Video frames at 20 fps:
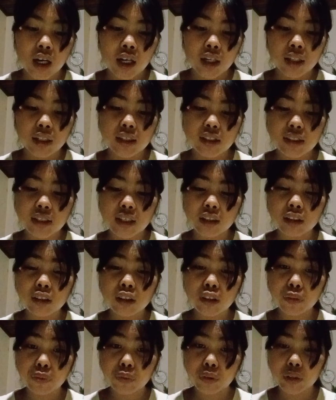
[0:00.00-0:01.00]
The
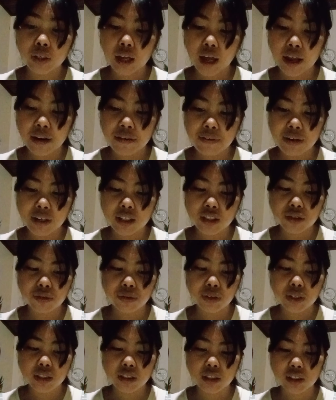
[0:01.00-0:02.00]
Center for Advanced
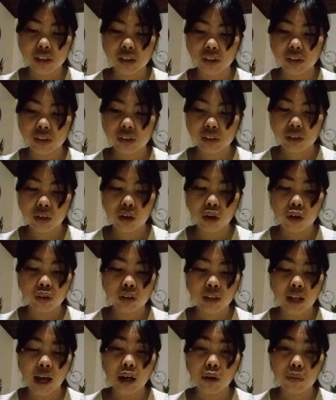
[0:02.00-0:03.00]
Research on
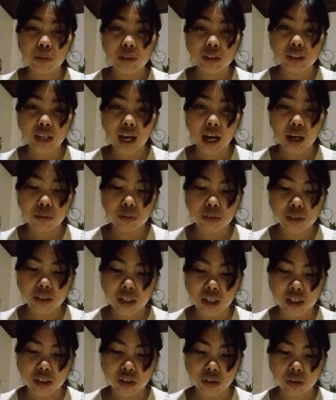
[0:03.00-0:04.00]
Language
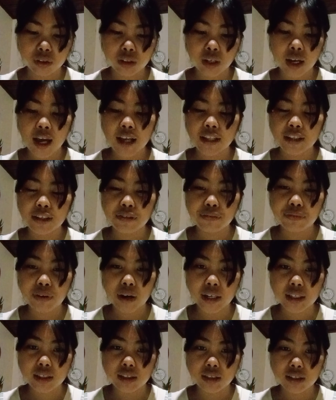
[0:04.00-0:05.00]
Acquisition
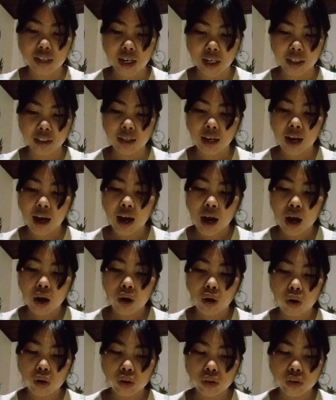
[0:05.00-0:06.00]
defines that
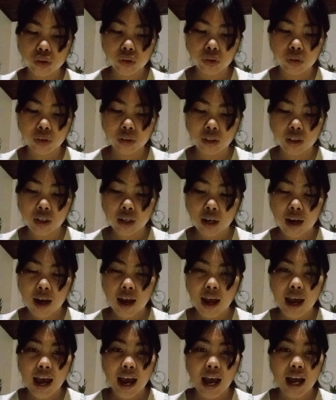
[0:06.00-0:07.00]
culture
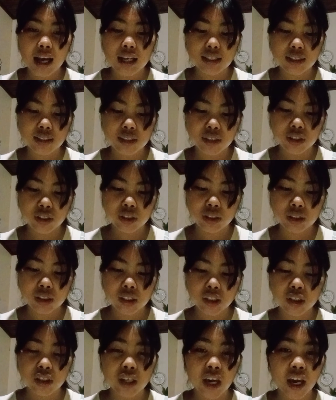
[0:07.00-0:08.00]
as
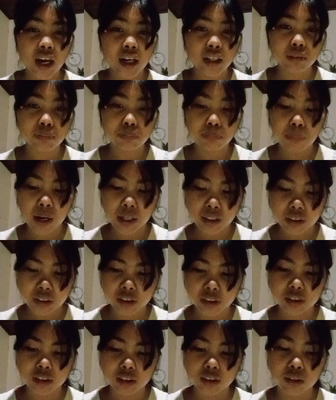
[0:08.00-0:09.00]
the shared
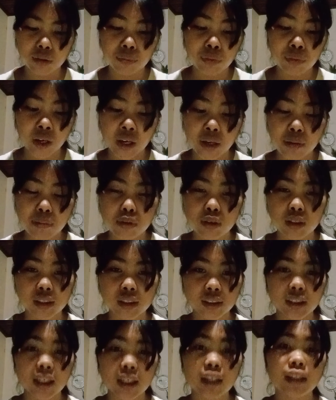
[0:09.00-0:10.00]
patterns of
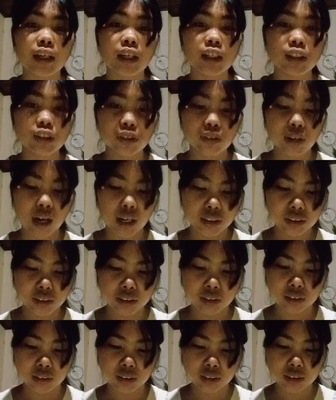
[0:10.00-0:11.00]
behaviors and
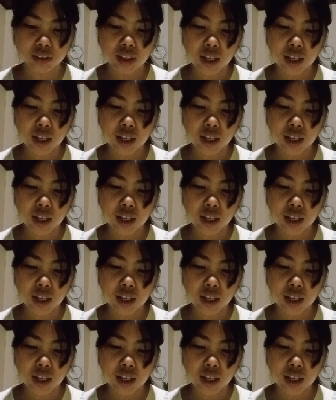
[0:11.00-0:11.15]
interactions,